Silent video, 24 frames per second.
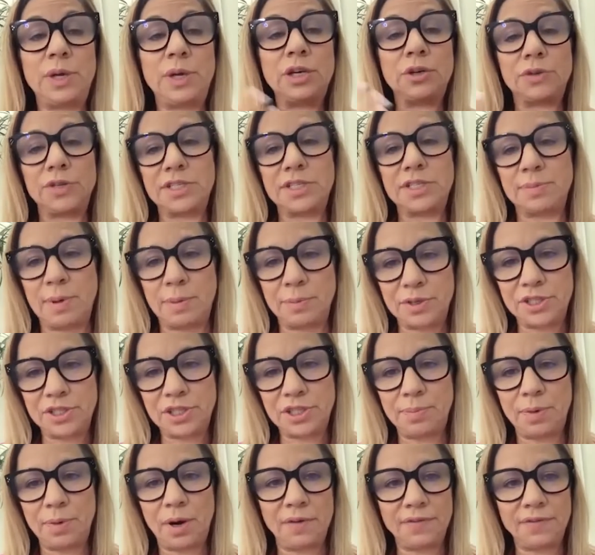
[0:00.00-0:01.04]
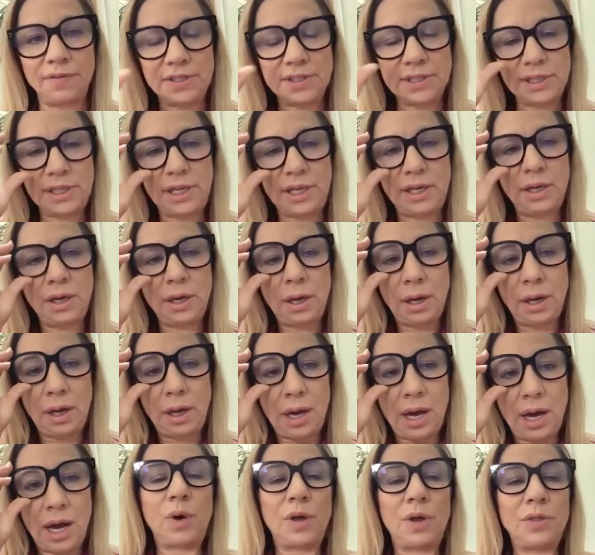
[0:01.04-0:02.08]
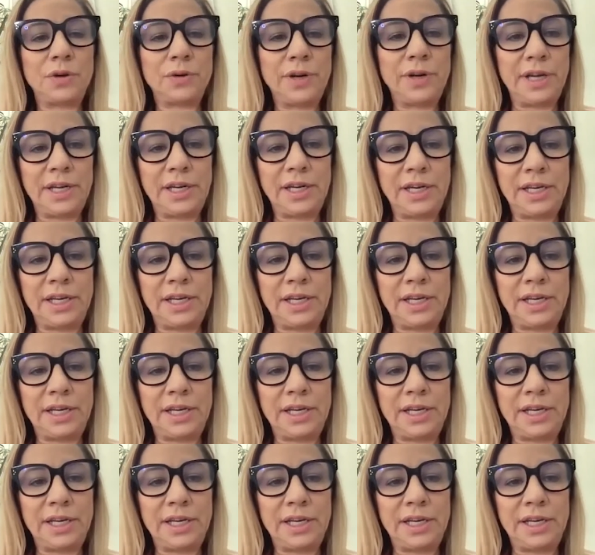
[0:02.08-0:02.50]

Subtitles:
increase membership, obviously, whether it